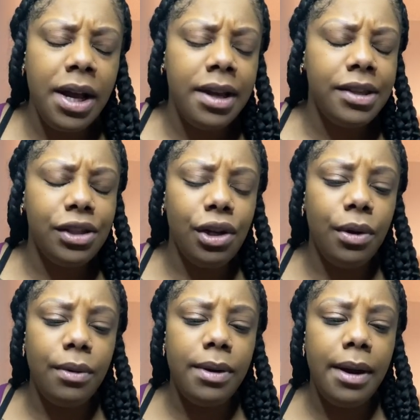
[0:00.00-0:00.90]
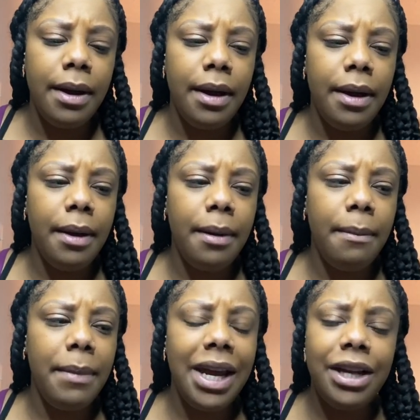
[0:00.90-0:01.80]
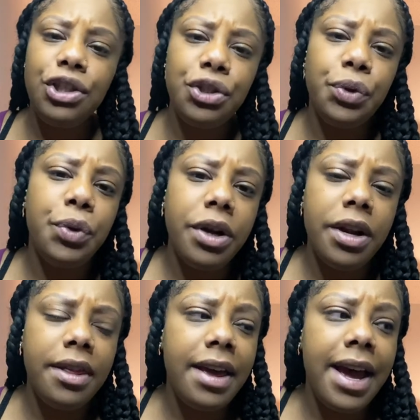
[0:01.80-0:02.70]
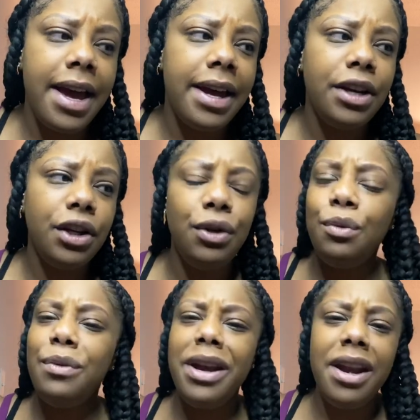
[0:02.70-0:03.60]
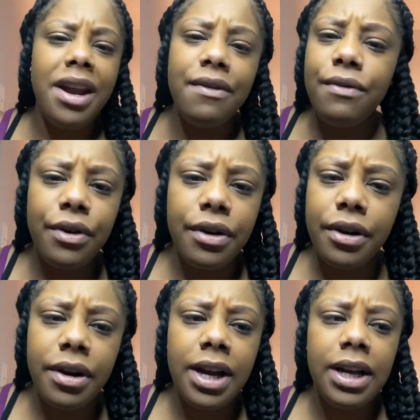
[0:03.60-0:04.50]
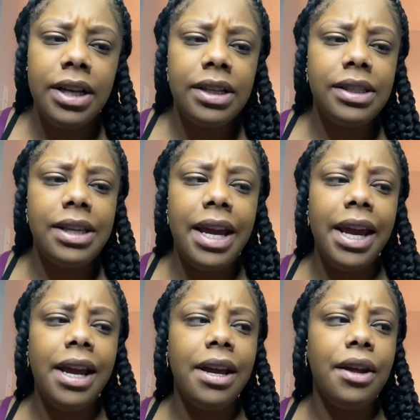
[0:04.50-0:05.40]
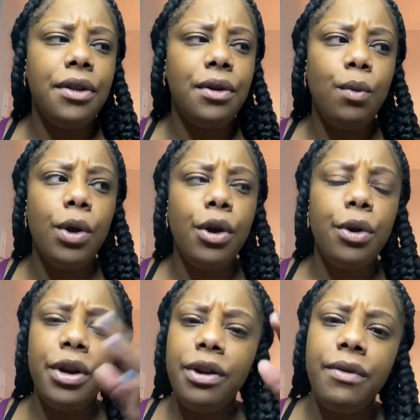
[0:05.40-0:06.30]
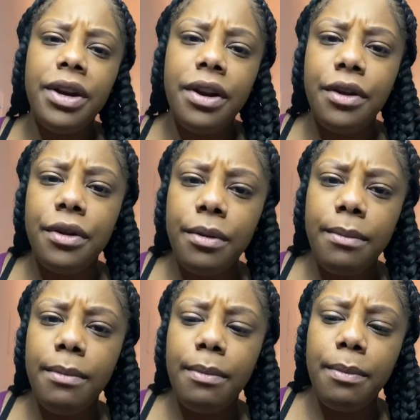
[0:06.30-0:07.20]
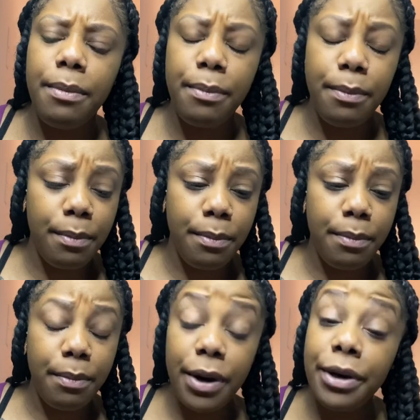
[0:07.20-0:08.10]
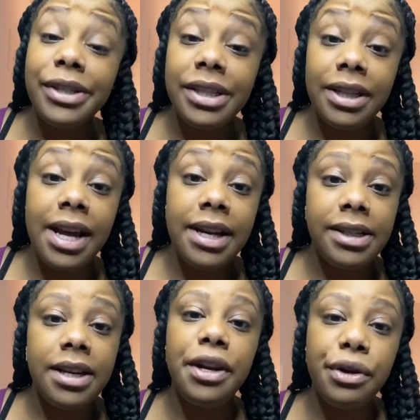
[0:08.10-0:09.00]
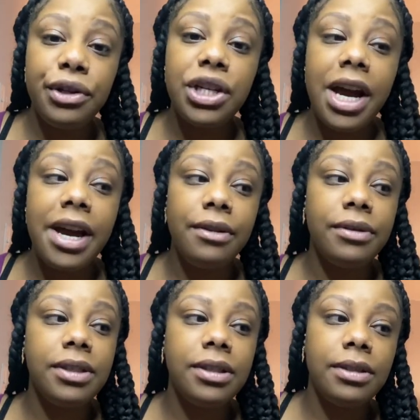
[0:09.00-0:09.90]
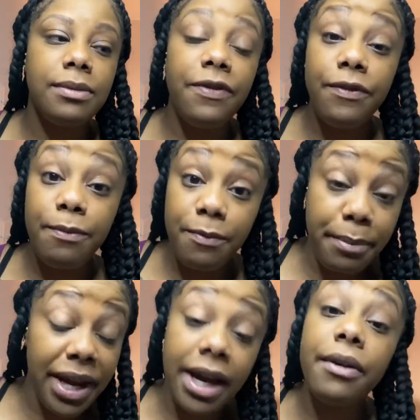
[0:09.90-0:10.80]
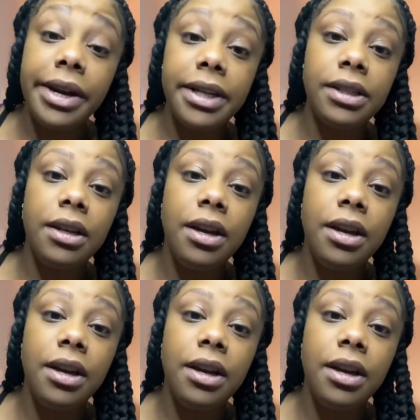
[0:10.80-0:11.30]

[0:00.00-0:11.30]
So make sure that you never take the word of another person that is not your child's parent